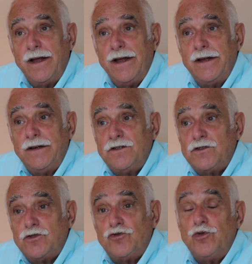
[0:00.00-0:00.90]

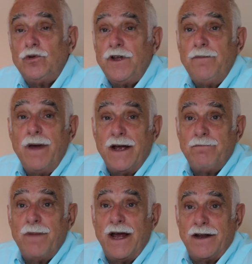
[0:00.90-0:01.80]
is truly
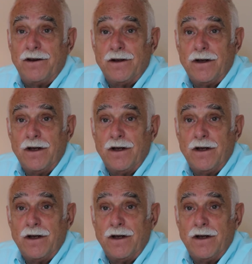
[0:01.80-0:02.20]
man-made.